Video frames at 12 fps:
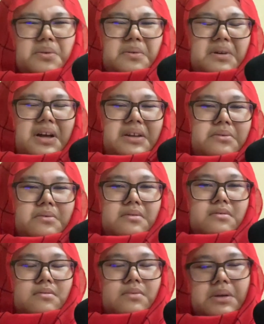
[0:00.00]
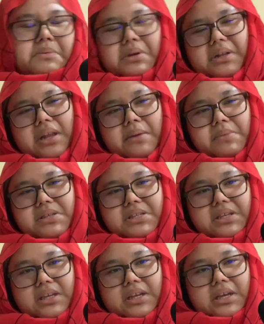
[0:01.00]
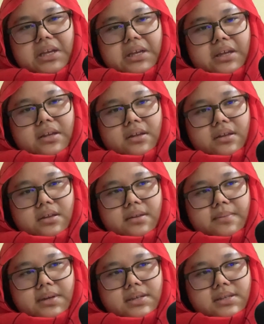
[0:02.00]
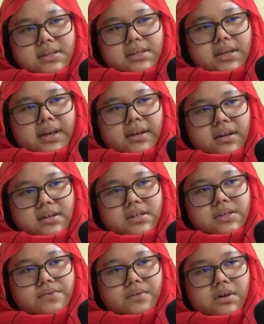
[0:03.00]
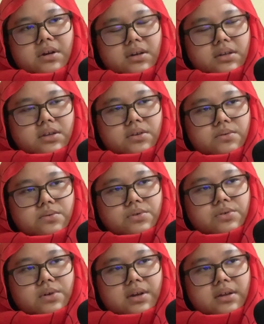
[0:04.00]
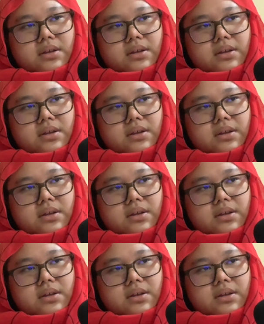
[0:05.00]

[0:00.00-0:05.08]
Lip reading: I don't. Wait, let me see. Because I asked for Haikyuu, so I